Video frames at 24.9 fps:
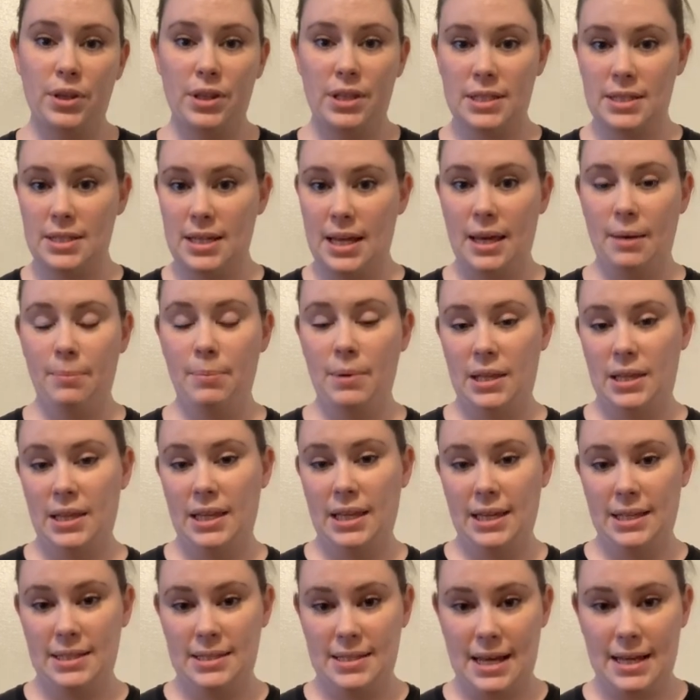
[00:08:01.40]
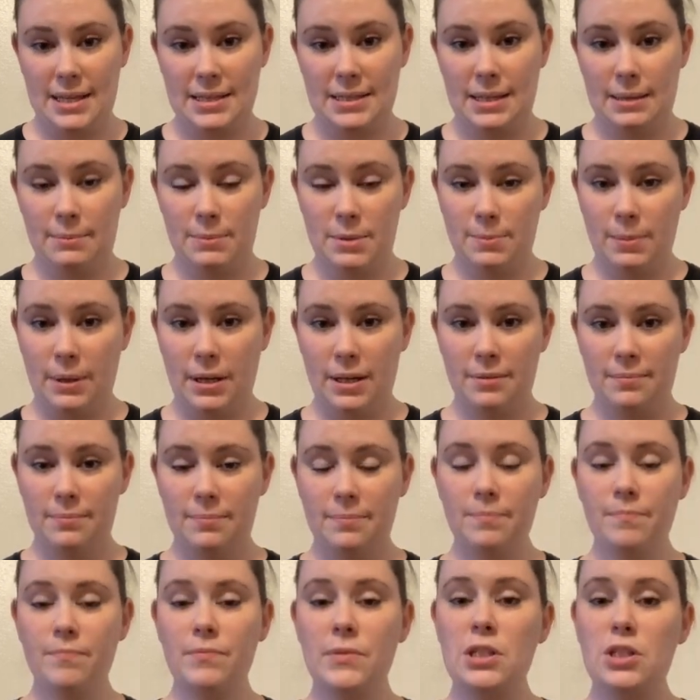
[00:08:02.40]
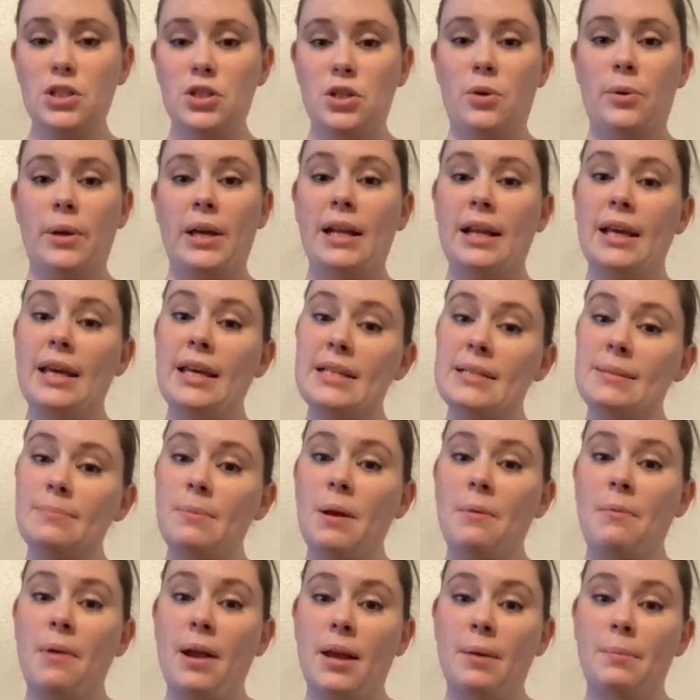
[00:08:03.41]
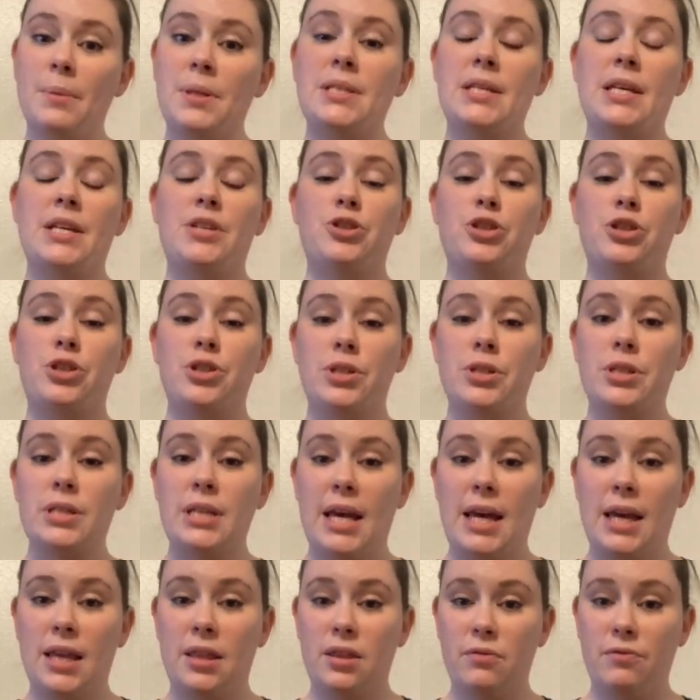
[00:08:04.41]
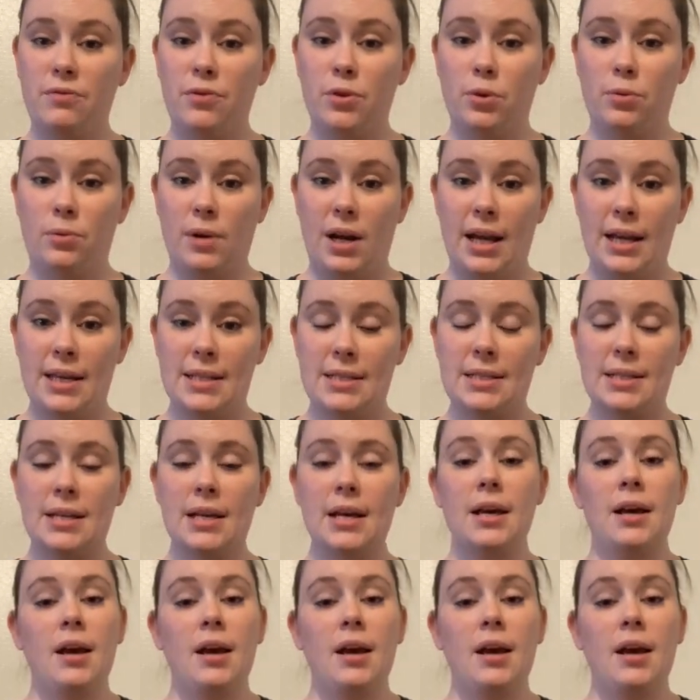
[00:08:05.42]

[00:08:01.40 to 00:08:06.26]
the tape in the exact same spot. So it is my recommendation to take the full rise,